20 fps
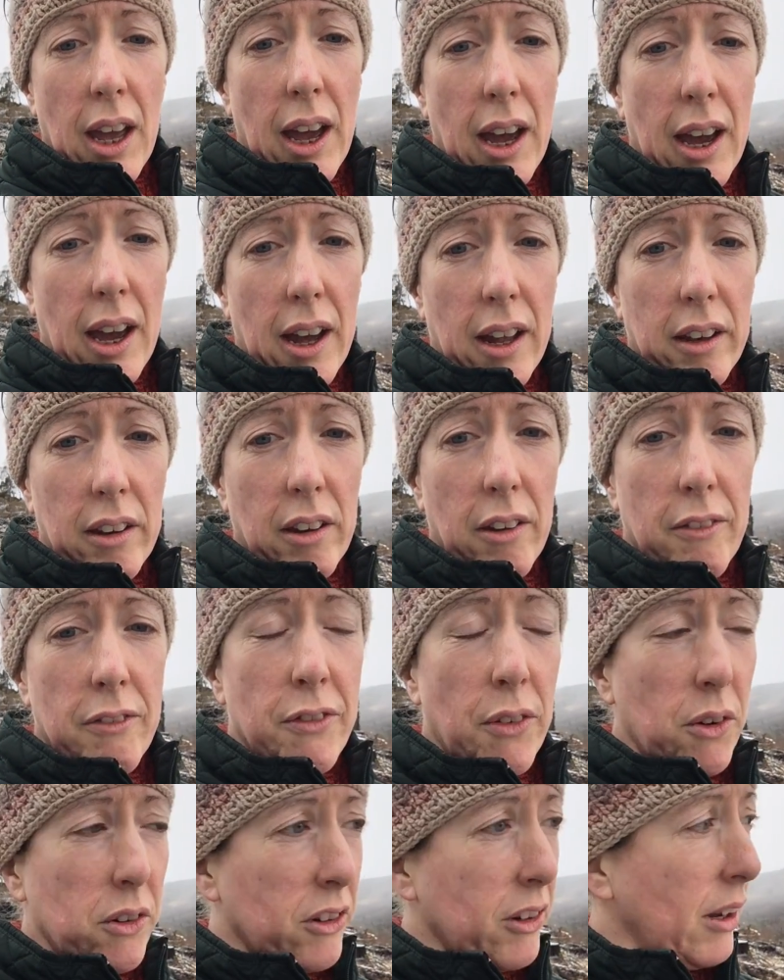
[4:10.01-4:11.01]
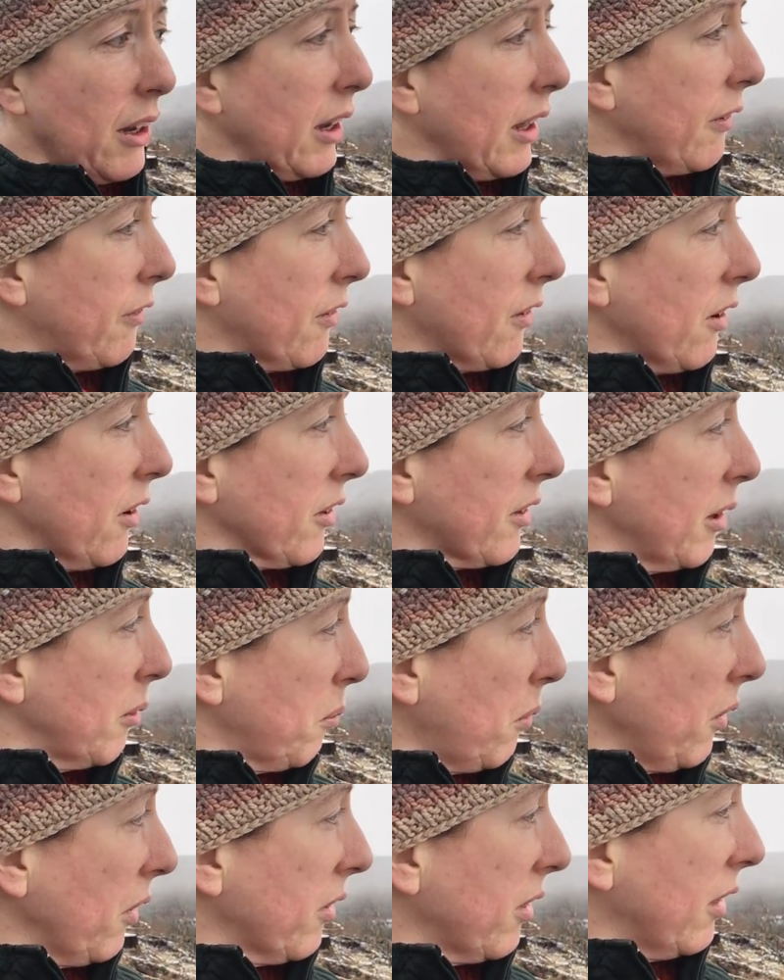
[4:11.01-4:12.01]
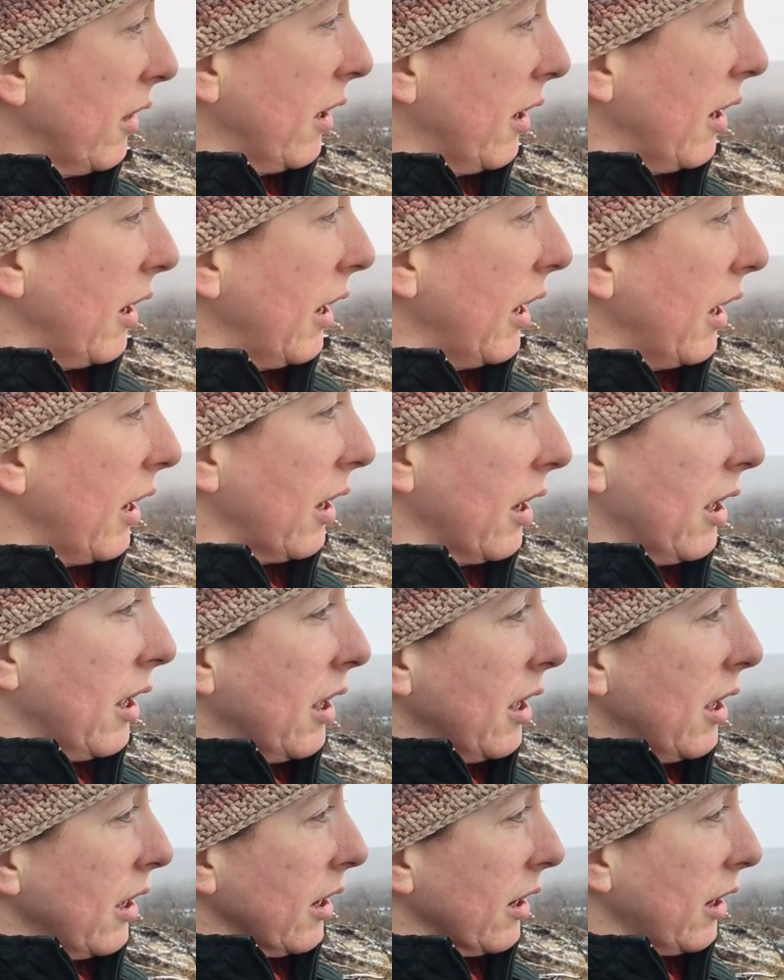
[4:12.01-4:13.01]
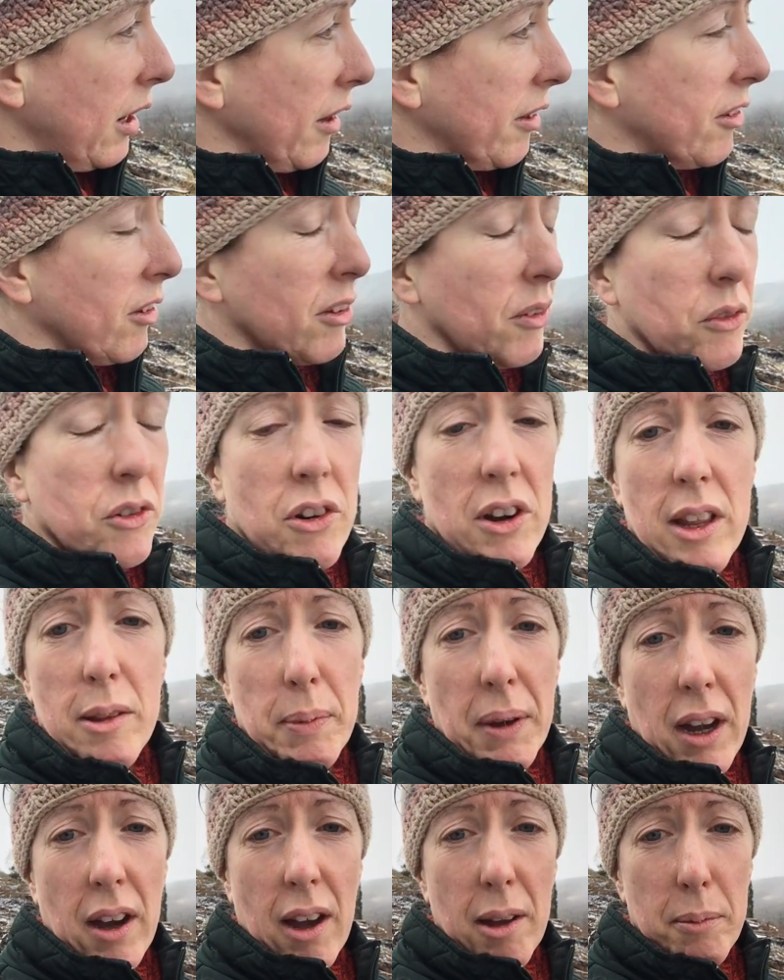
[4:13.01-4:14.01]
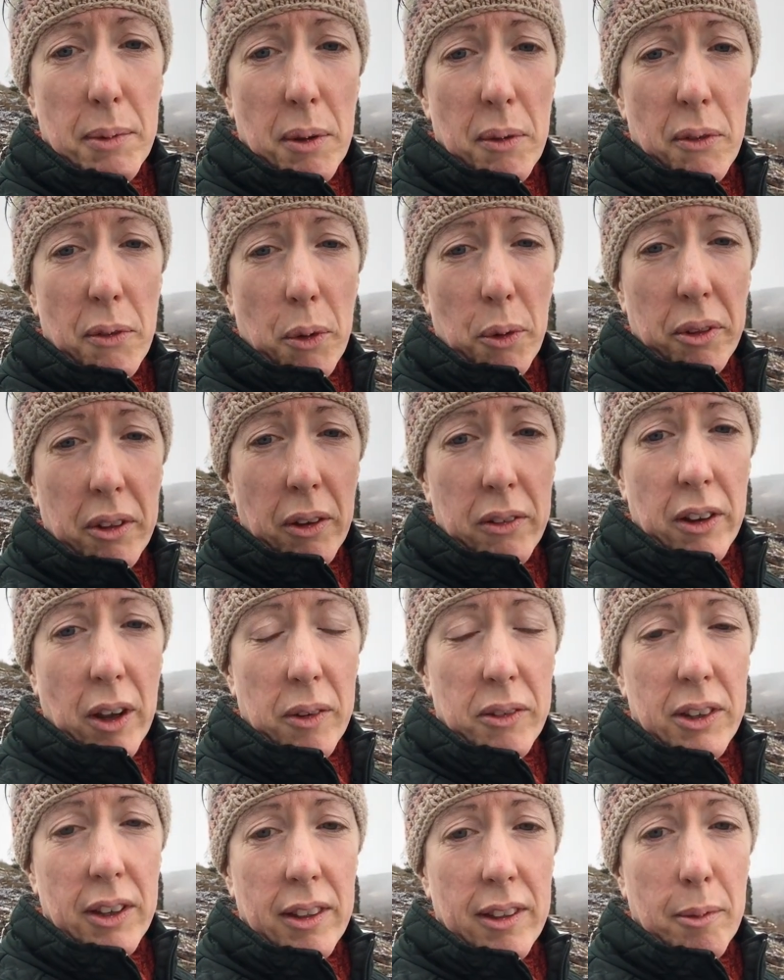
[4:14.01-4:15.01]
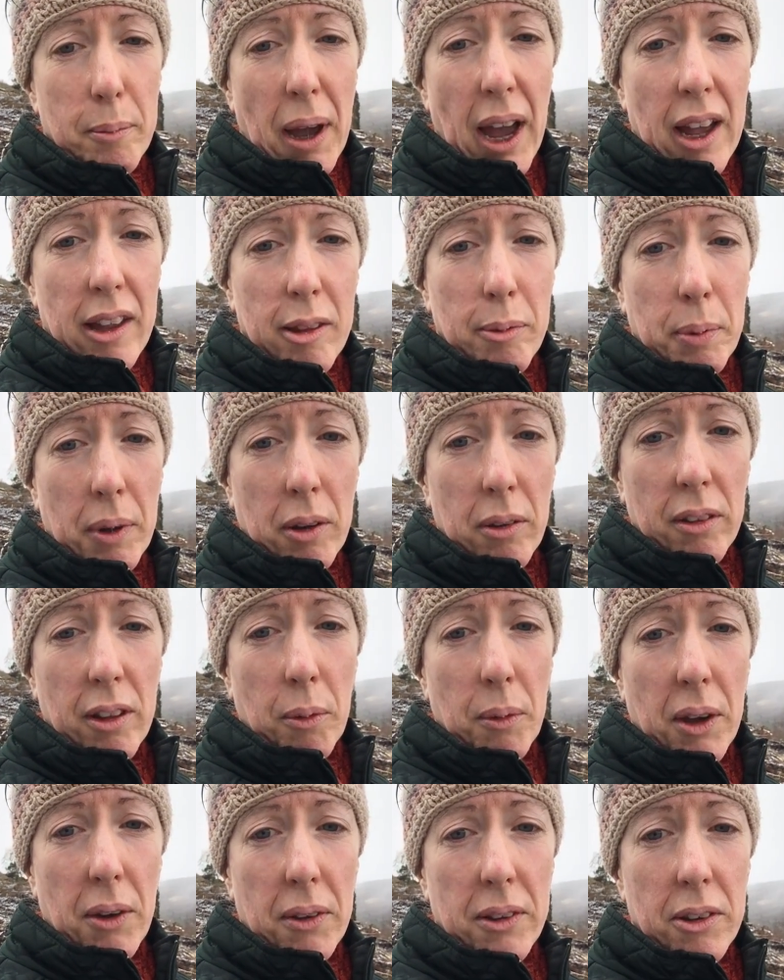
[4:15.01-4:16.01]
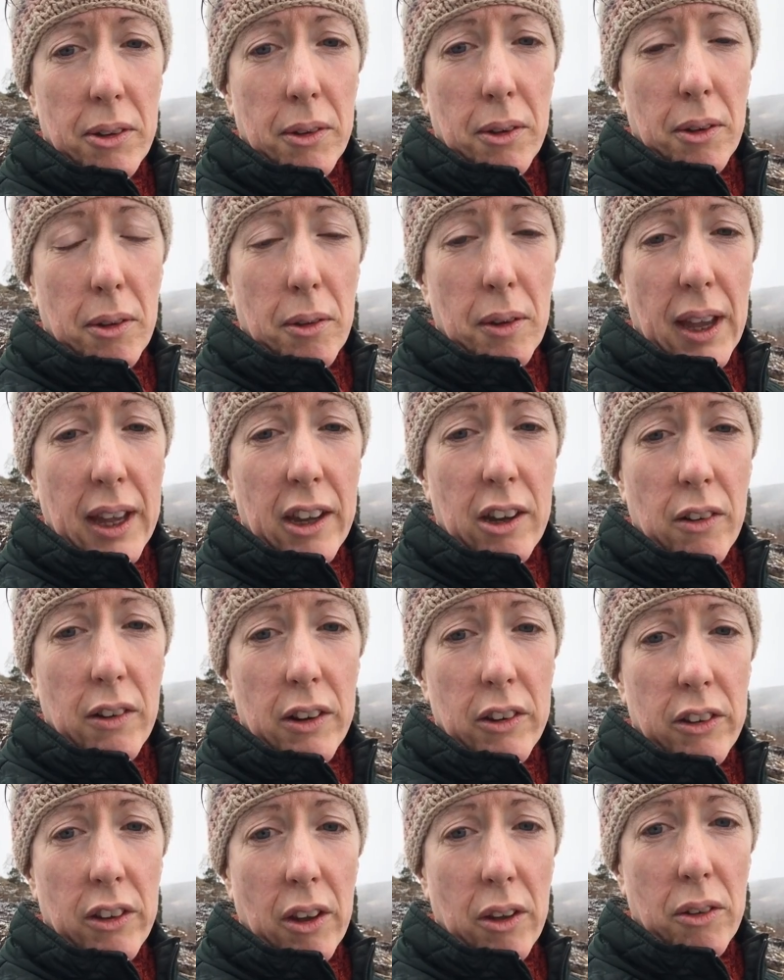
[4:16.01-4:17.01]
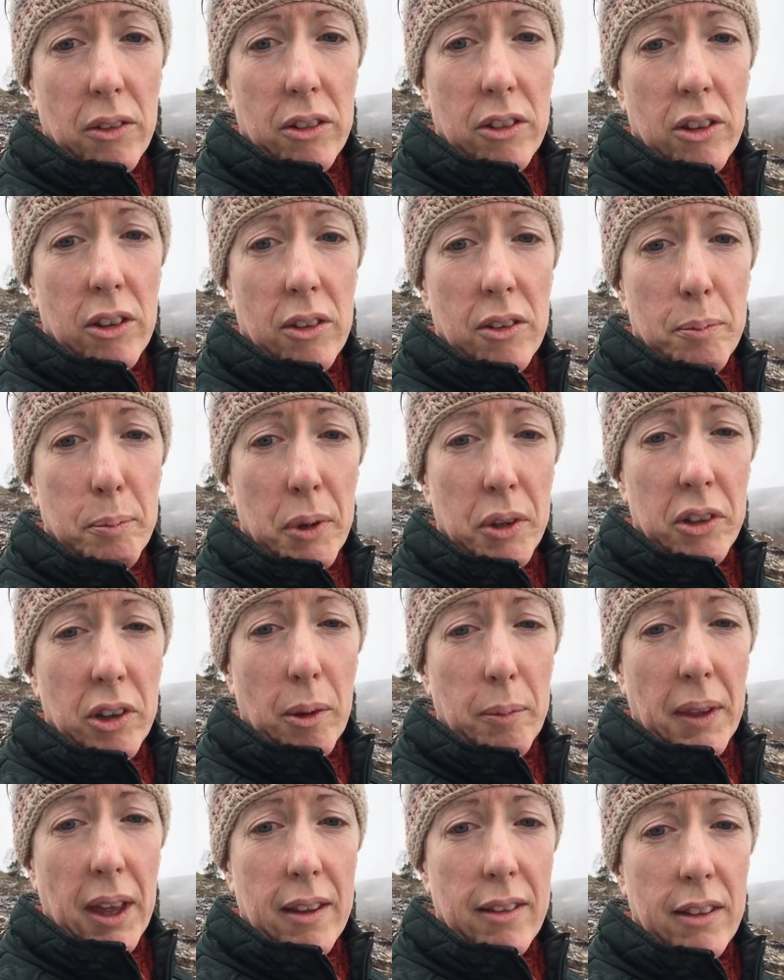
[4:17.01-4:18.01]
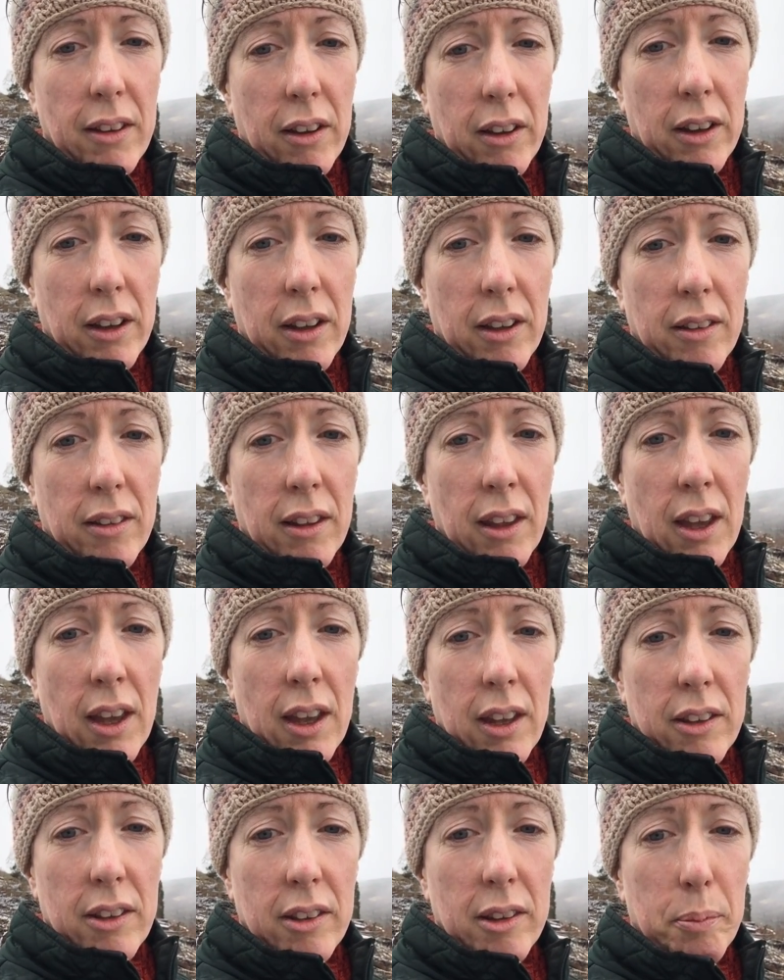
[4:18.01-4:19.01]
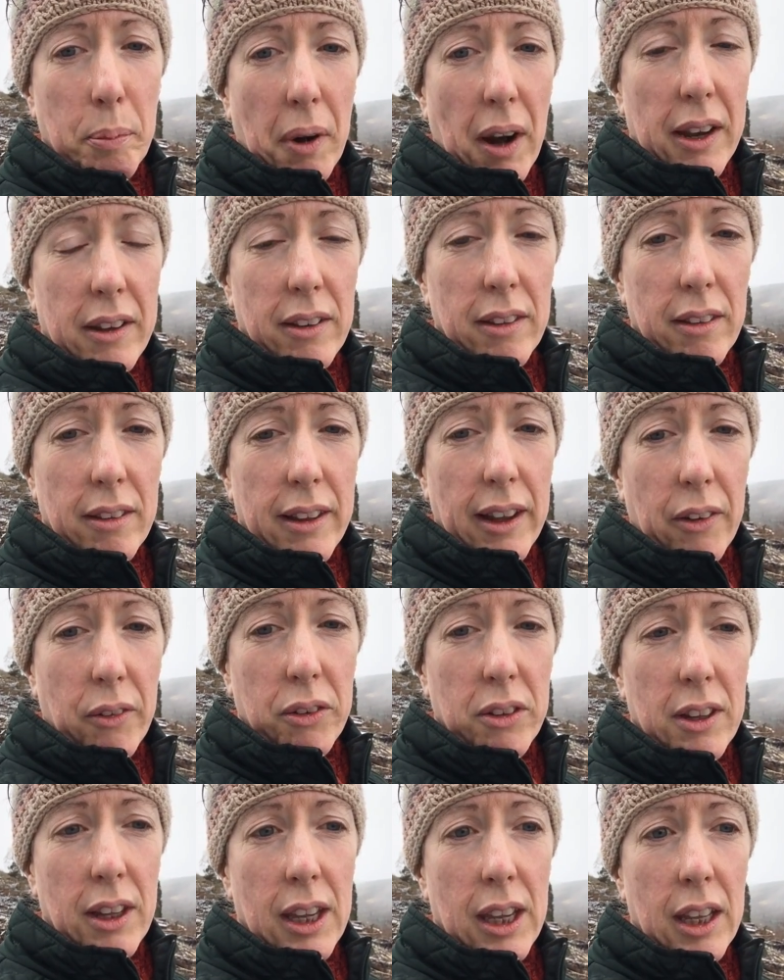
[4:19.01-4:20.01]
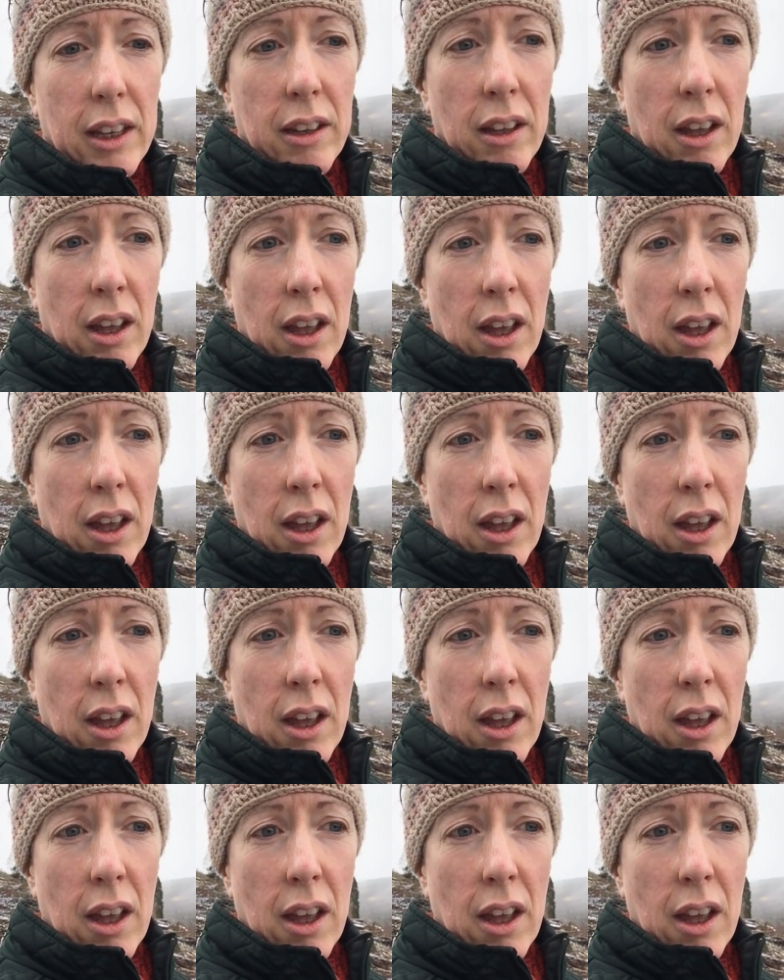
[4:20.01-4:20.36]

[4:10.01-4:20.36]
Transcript: and fortunately for us in one of the clusters of trees behind me we've also noted some aspen, so we're going to encourage those to put up their suckers to spread and self-seed.